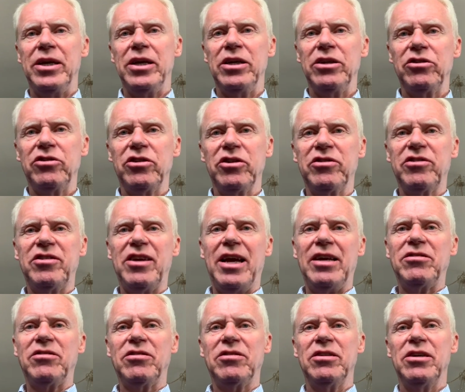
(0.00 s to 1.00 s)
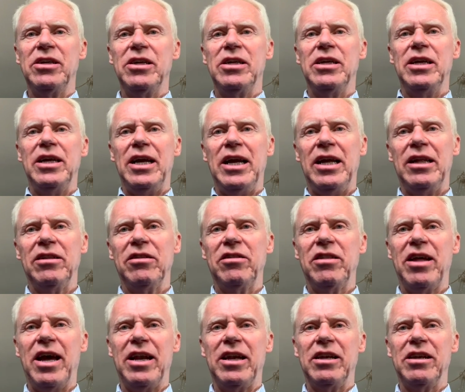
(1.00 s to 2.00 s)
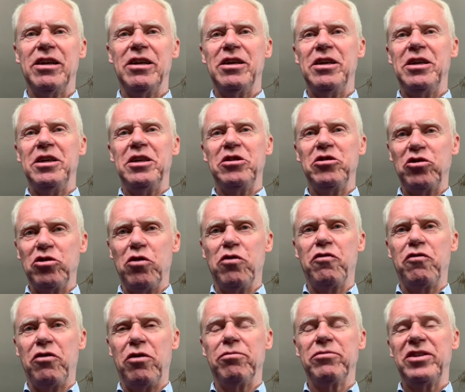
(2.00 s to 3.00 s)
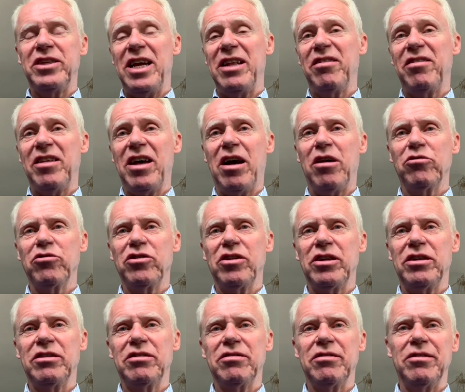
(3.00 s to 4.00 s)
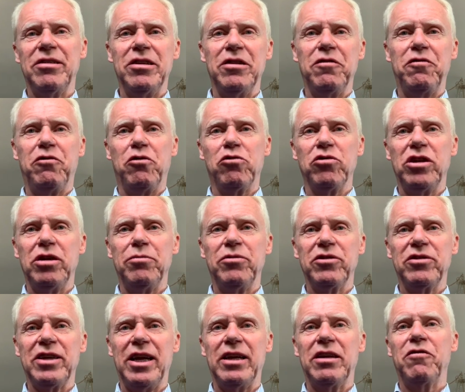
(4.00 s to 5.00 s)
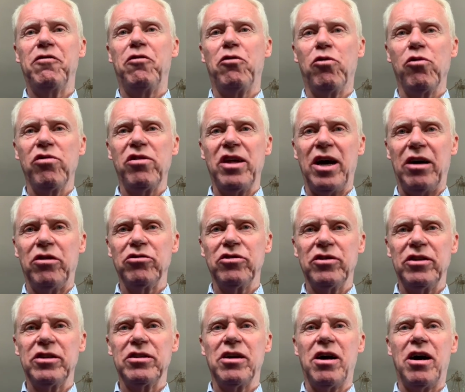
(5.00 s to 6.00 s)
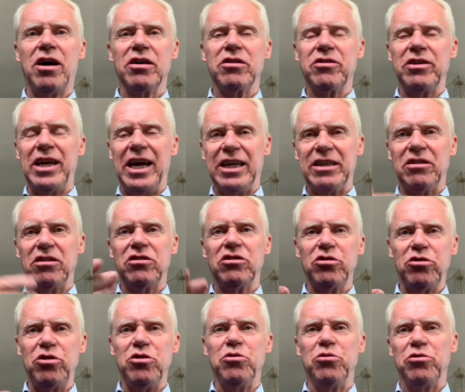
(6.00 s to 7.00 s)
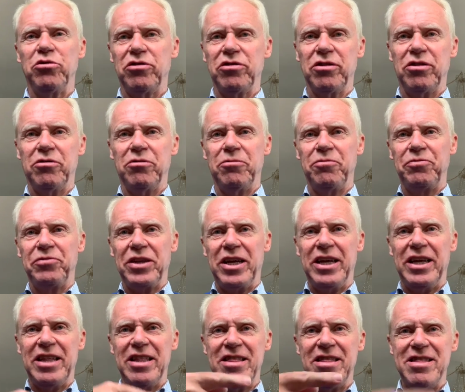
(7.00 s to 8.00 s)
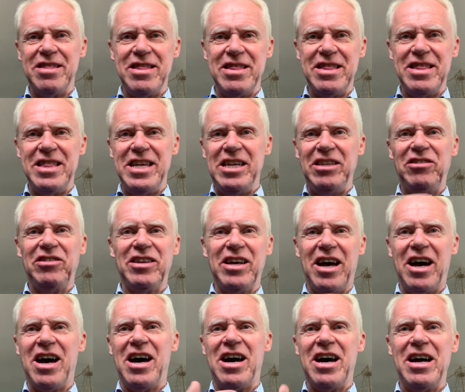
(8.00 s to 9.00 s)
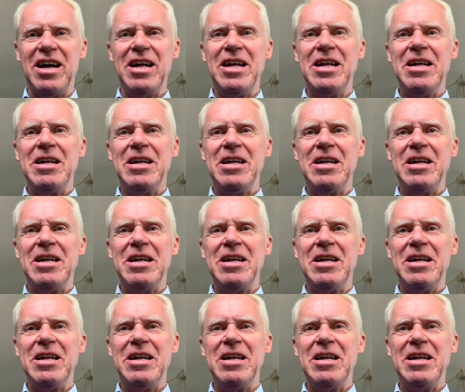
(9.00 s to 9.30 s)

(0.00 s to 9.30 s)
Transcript: success, and then so from 10,000, 40%, 4,000 are connected to you. So these are